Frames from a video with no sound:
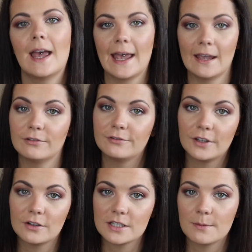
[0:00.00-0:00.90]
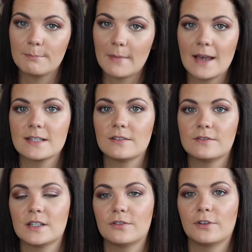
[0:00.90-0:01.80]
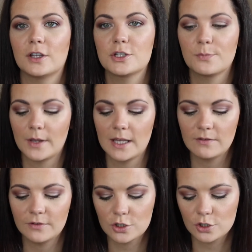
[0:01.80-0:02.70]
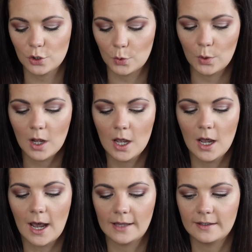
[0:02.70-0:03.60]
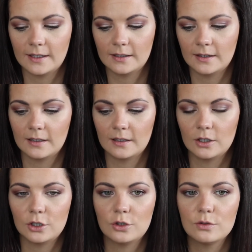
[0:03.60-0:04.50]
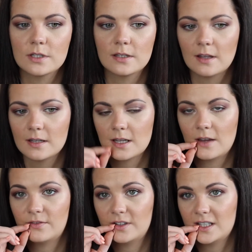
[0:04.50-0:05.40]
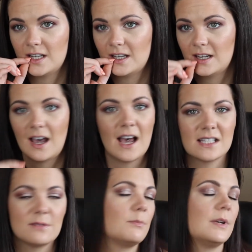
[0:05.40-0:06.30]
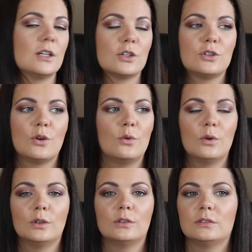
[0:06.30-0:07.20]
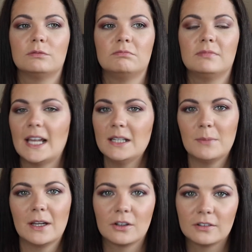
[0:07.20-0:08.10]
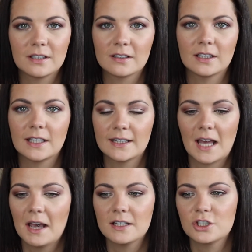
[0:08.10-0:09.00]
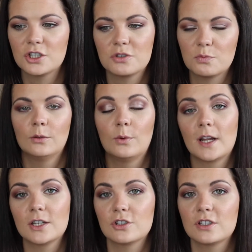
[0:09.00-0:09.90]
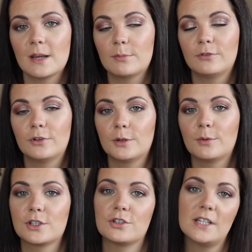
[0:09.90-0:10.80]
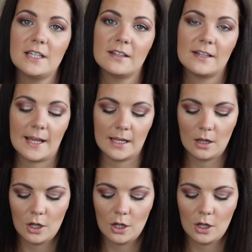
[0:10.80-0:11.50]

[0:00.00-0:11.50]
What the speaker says: if there is a massive difference. But even so, I think that using this every day hasn't been a total nightmare or anything like that. It's just one extra step before you brush your teeth at night.